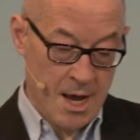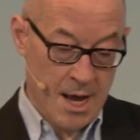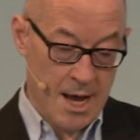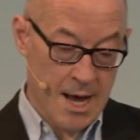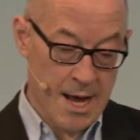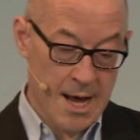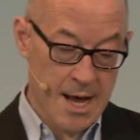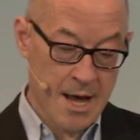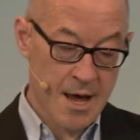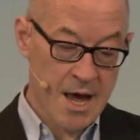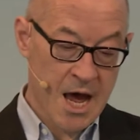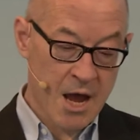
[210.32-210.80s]

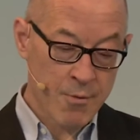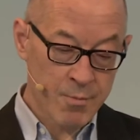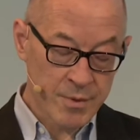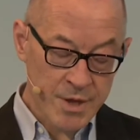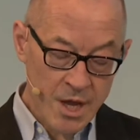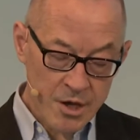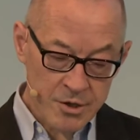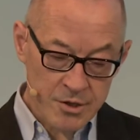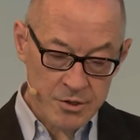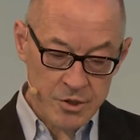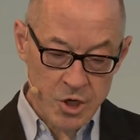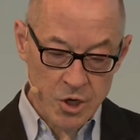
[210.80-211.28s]
I'm
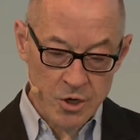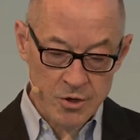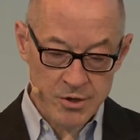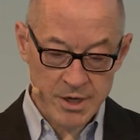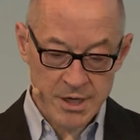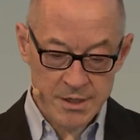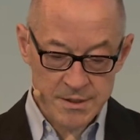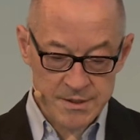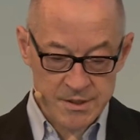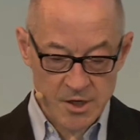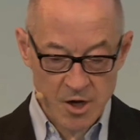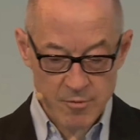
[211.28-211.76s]
not
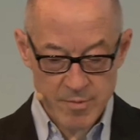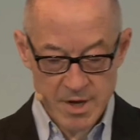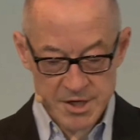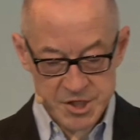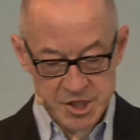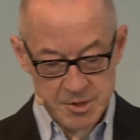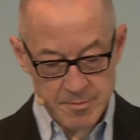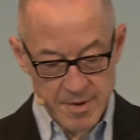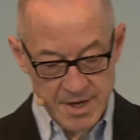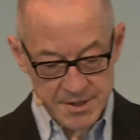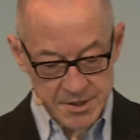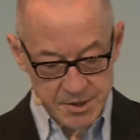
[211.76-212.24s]
talking so
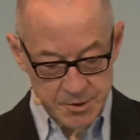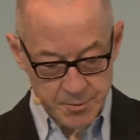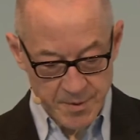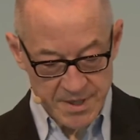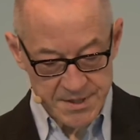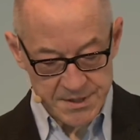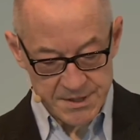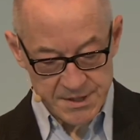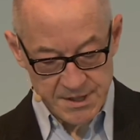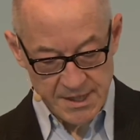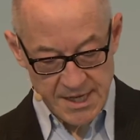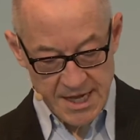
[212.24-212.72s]
much about
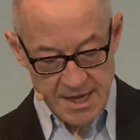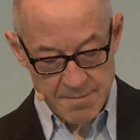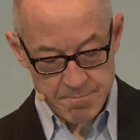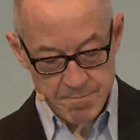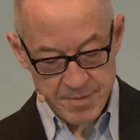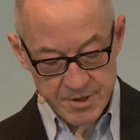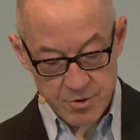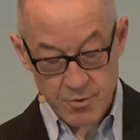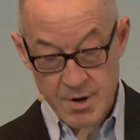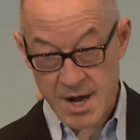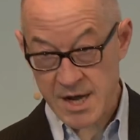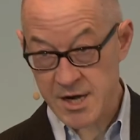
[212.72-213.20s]
Switzerland,
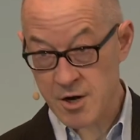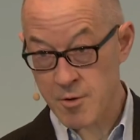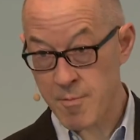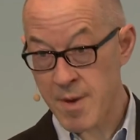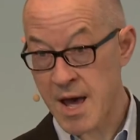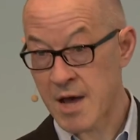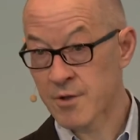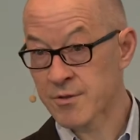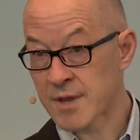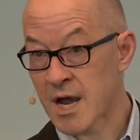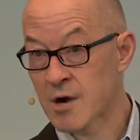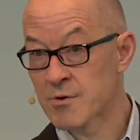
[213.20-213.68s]
but rather
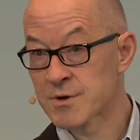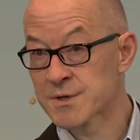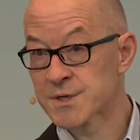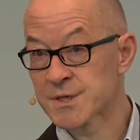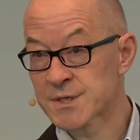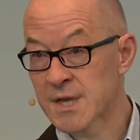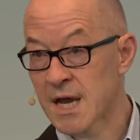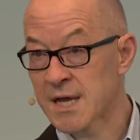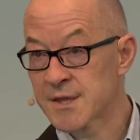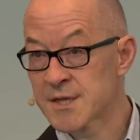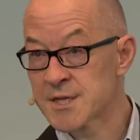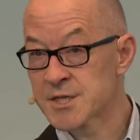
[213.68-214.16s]
about our
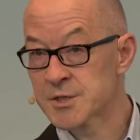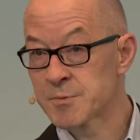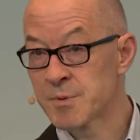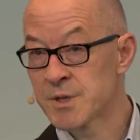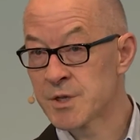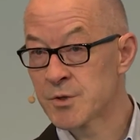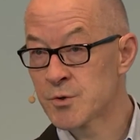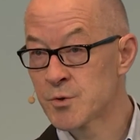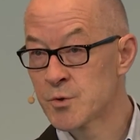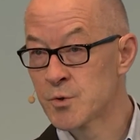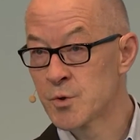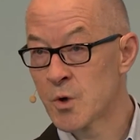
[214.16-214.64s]
studies we
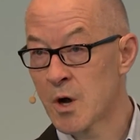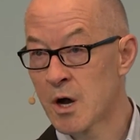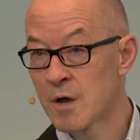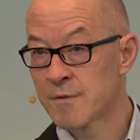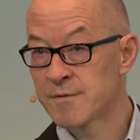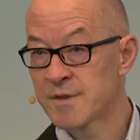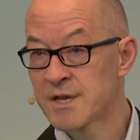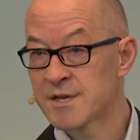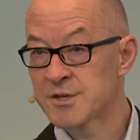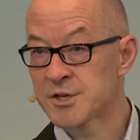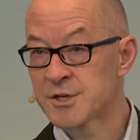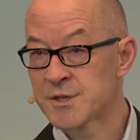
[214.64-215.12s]
do
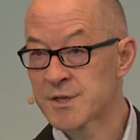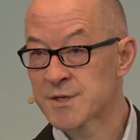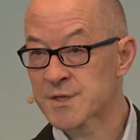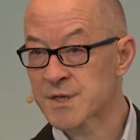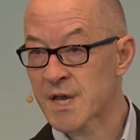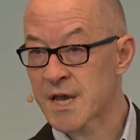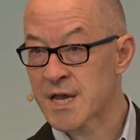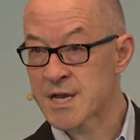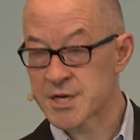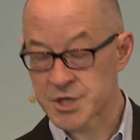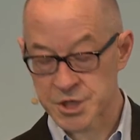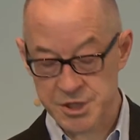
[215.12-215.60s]
on
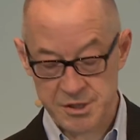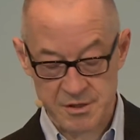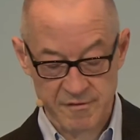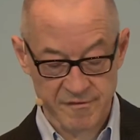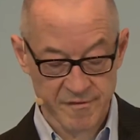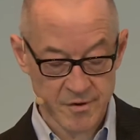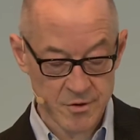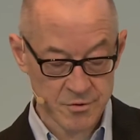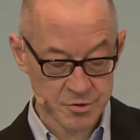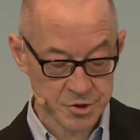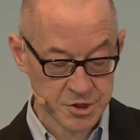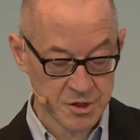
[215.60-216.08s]
digitization, the
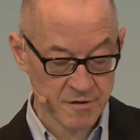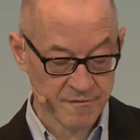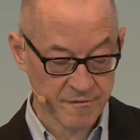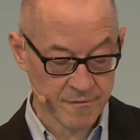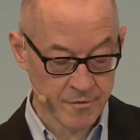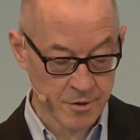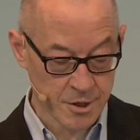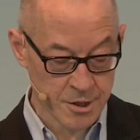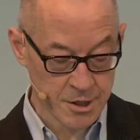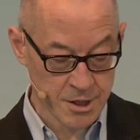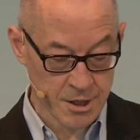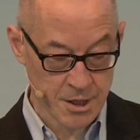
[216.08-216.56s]
future of
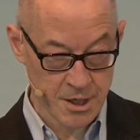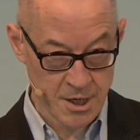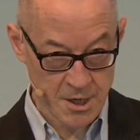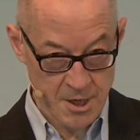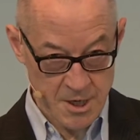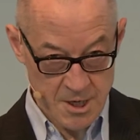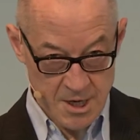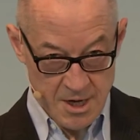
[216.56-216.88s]
work.